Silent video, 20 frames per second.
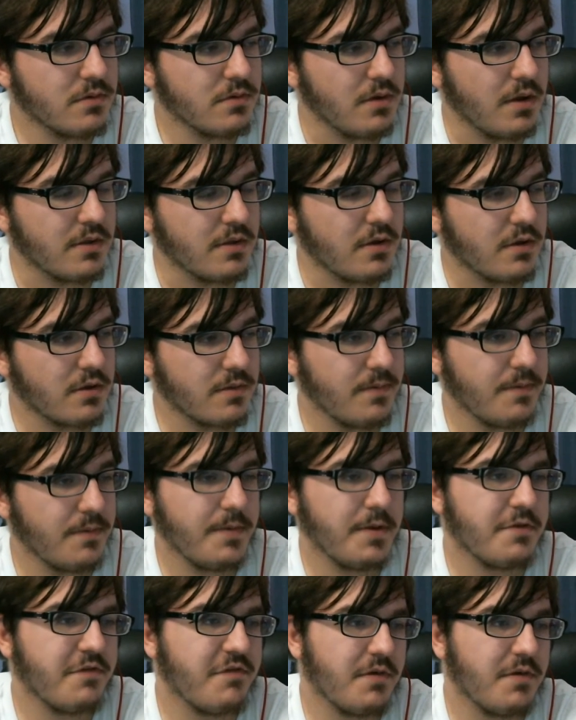I talked about
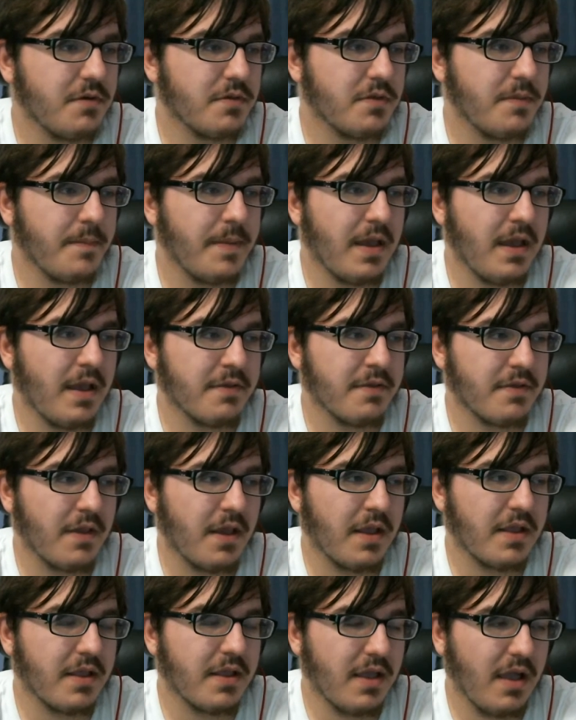my channel in the past.
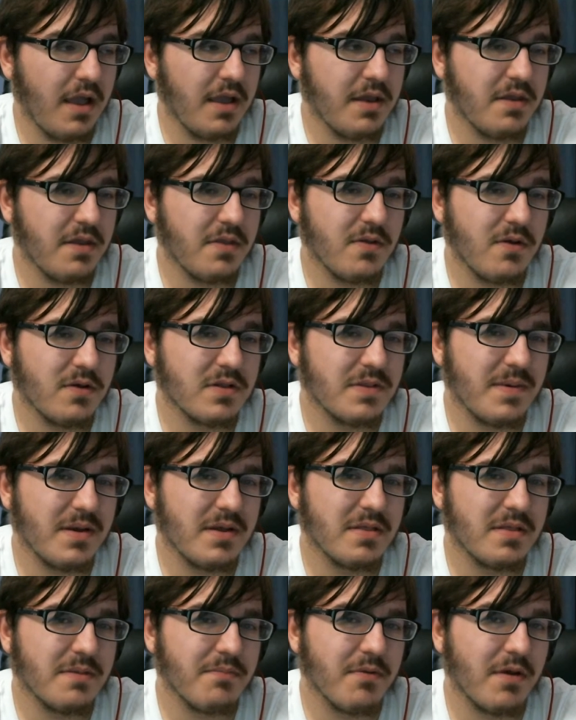I kind of talked about it
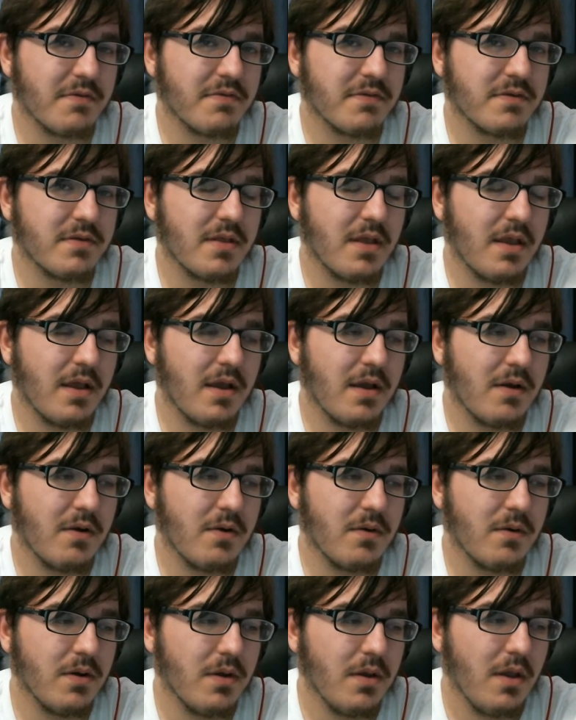in the present,
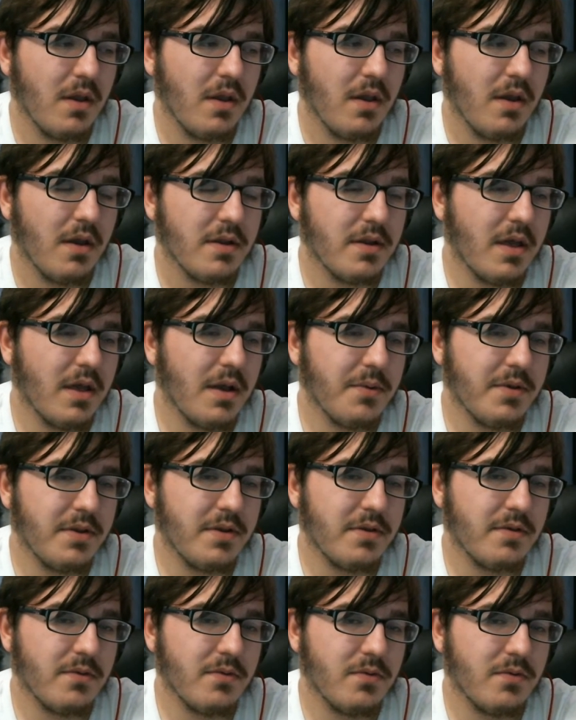how now we
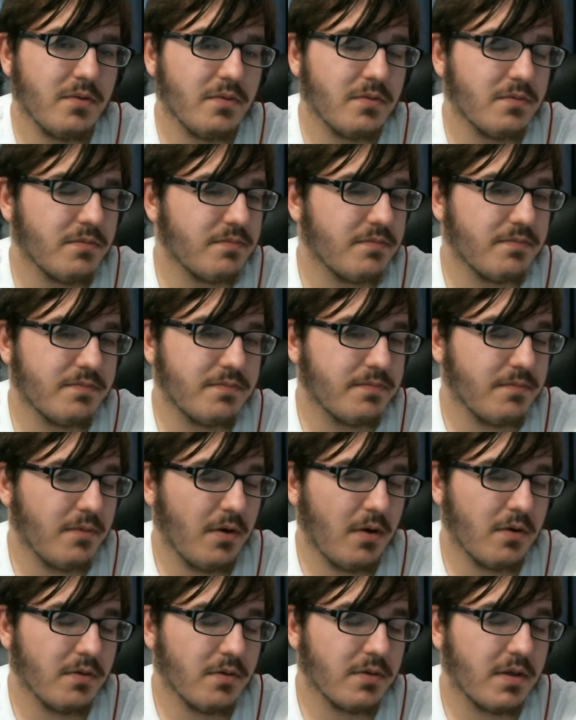do
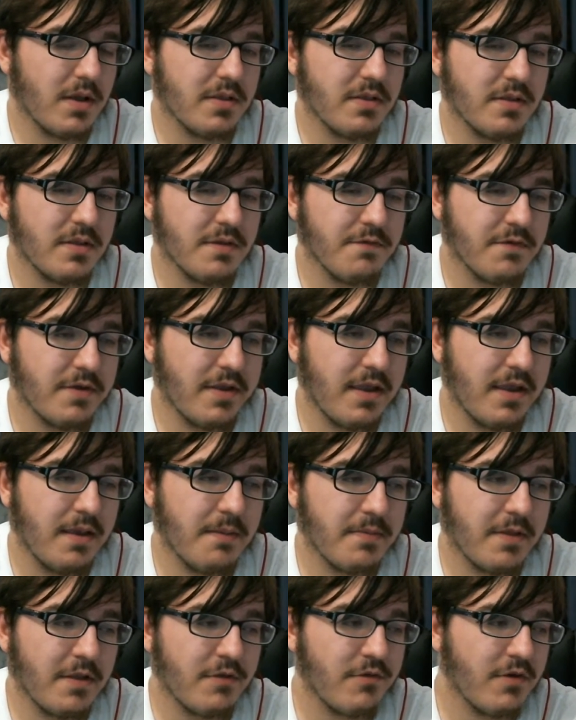all kinds of different
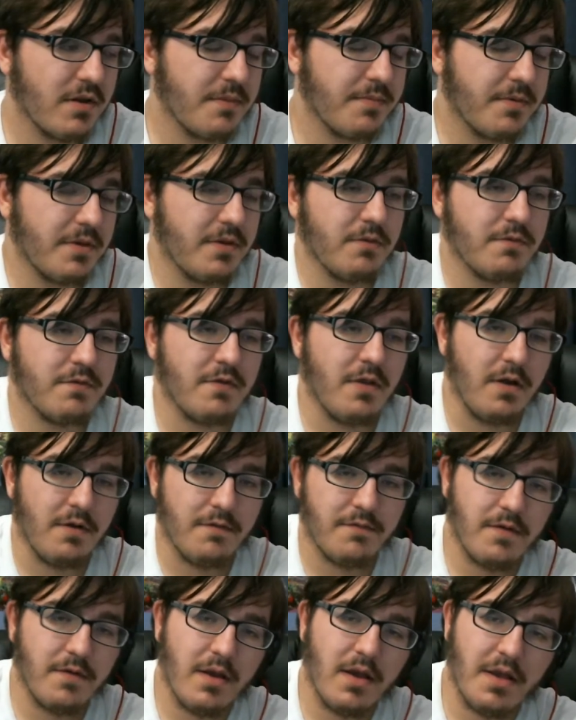games. I try to play new
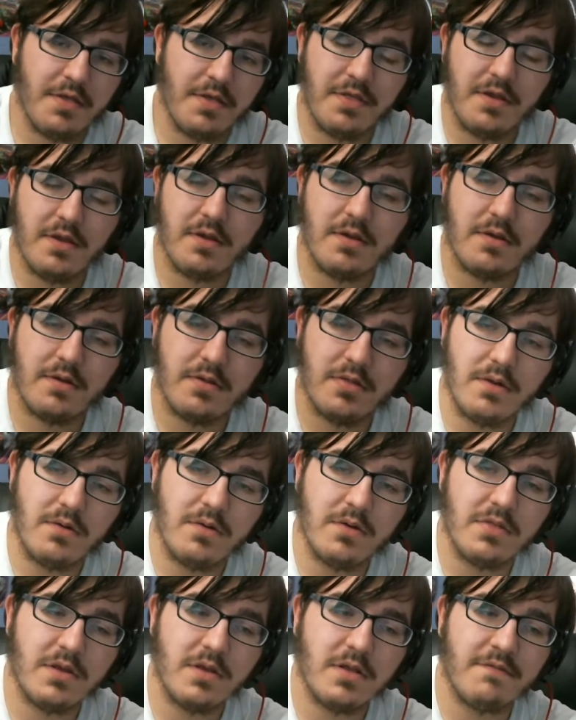stuff. I think the
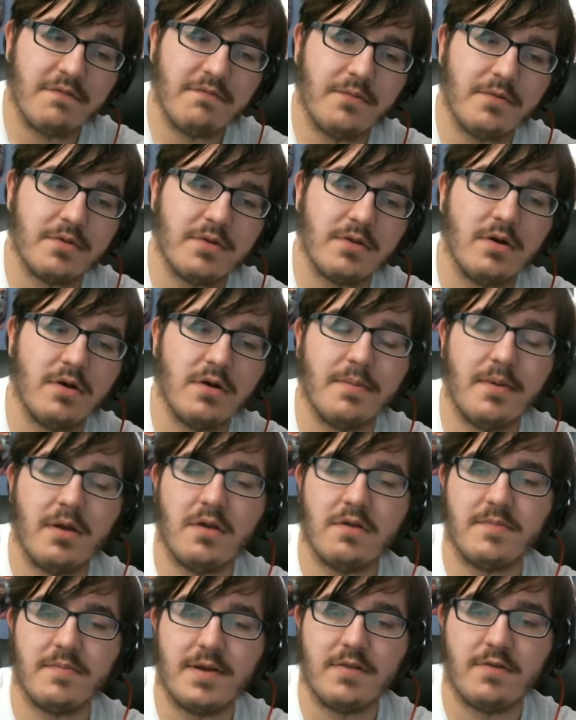only thing left I want to talk about
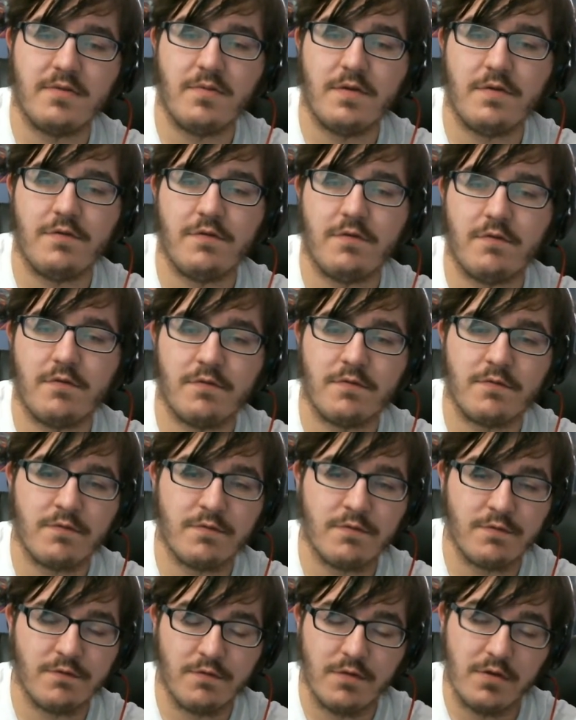is my Twitch
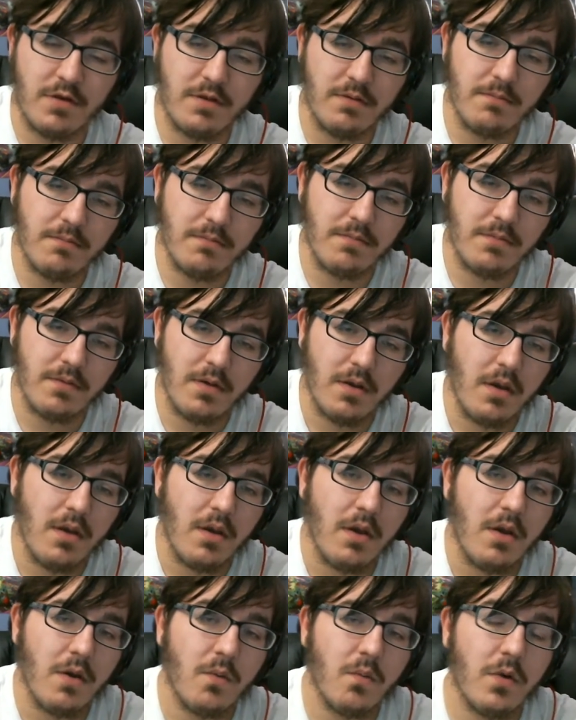stream,
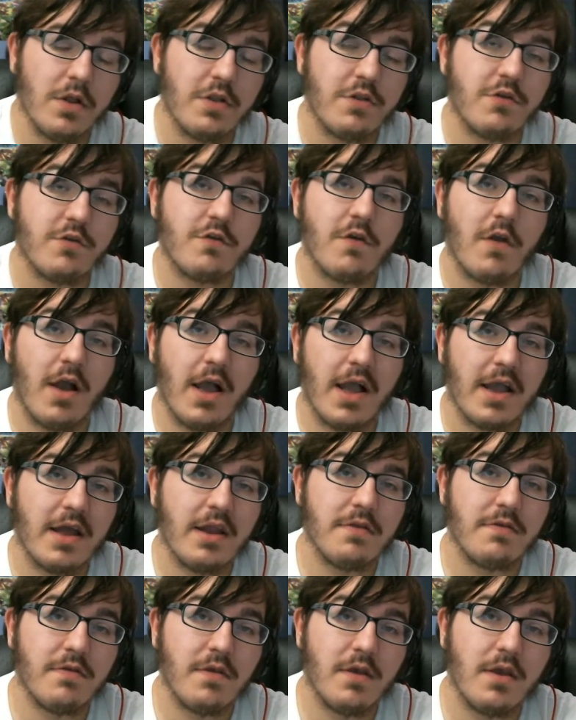which, I
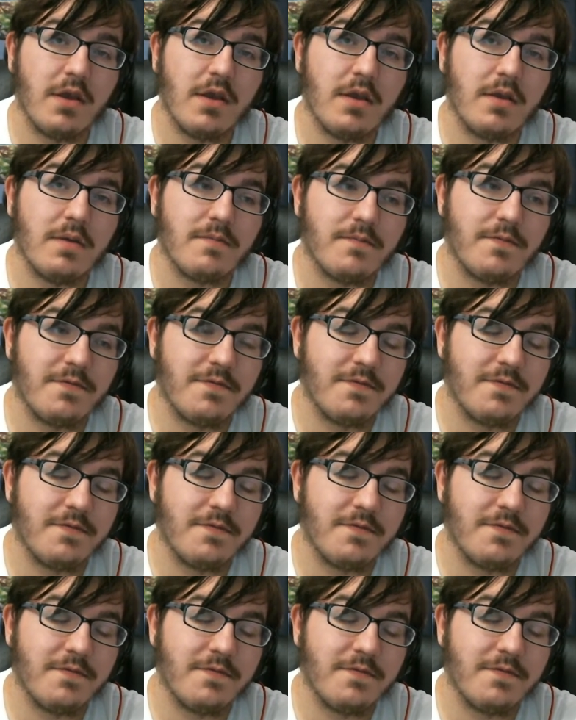gotta say,